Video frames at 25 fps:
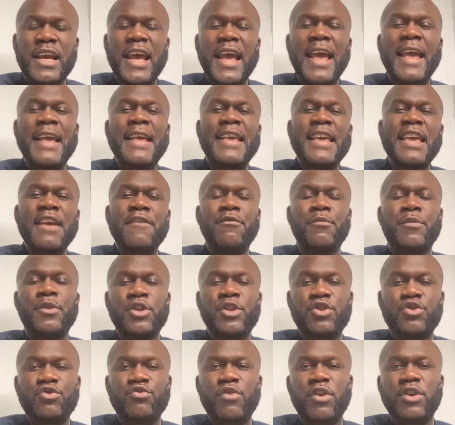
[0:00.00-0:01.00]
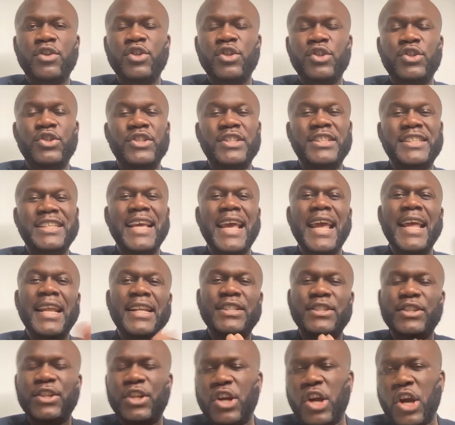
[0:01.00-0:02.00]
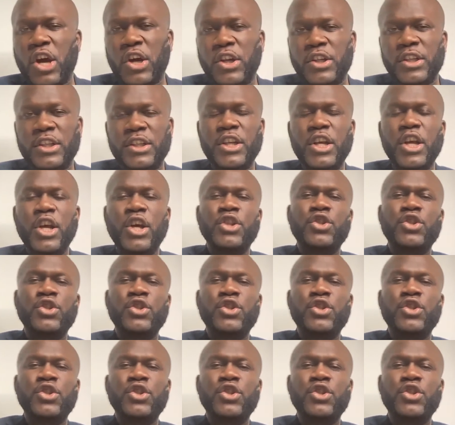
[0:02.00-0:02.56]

and gave him instruction to tend to the garden.